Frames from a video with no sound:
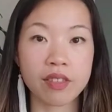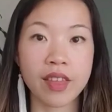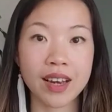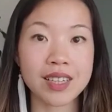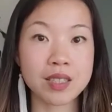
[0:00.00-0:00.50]

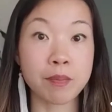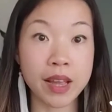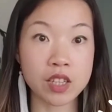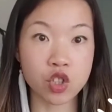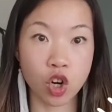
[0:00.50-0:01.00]
that is
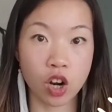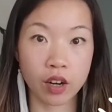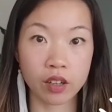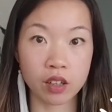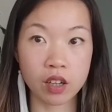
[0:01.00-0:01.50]
based
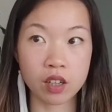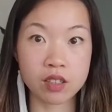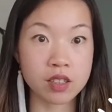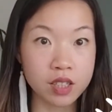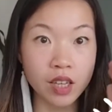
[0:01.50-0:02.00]
on
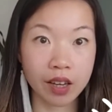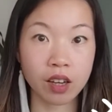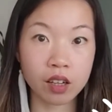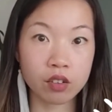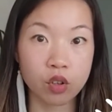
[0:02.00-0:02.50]

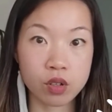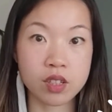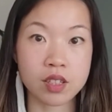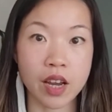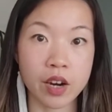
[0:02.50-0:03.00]
seeing your
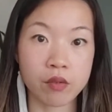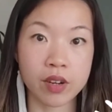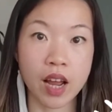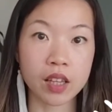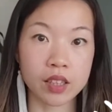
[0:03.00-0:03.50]
desired
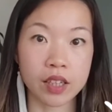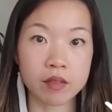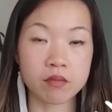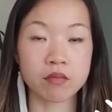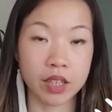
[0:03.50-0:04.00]
reality,
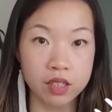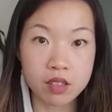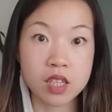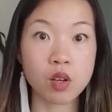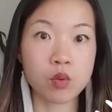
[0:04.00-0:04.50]

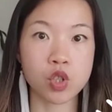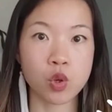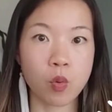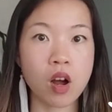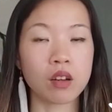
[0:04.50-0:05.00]
seeing what
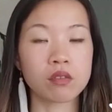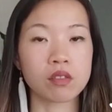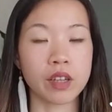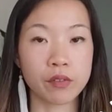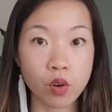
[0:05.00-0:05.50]
you want,
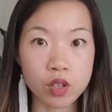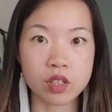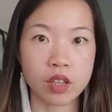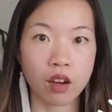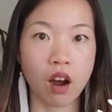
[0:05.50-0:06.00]

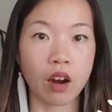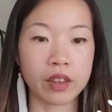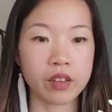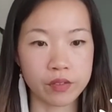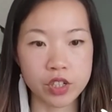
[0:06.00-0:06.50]
focusing
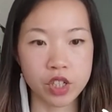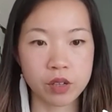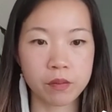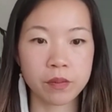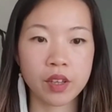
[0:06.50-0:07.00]
on the
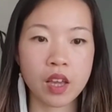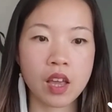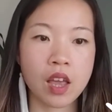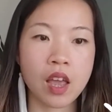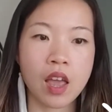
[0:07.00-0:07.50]
vision.
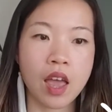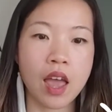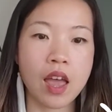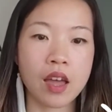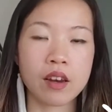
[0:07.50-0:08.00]

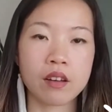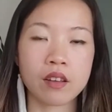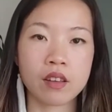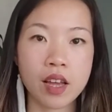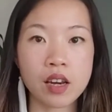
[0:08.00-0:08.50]
And
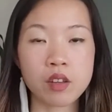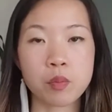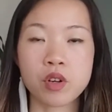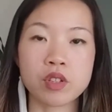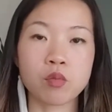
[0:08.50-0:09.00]
then the
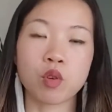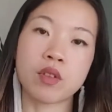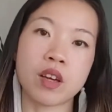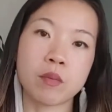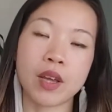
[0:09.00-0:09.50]
person will
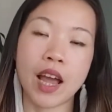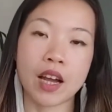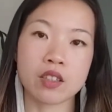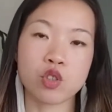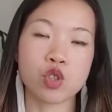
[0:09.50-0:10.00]
then be
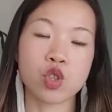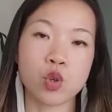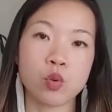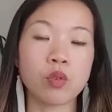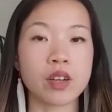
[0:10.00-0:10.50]
asked
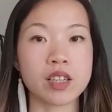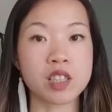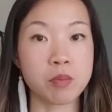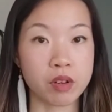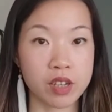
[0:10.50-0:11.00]
to
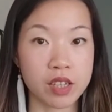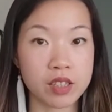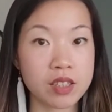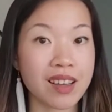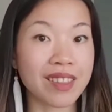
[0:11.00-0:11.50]

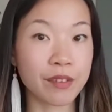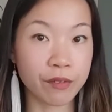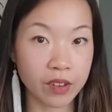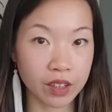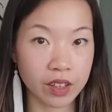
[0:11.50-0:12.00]
experience the
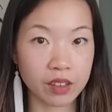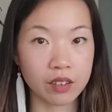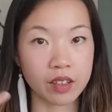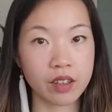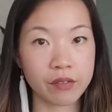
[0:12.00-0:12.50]
feeling,
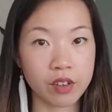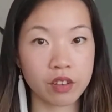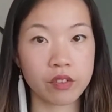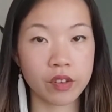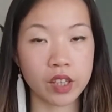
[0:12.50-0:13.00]
feel
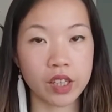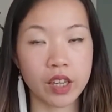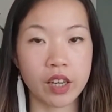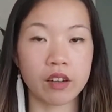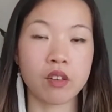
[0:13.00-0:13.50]
the feeling
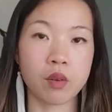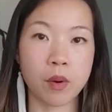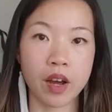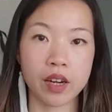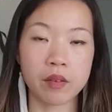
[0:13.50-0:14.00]
in the
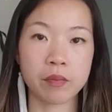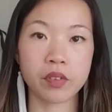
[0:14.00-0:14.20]
body.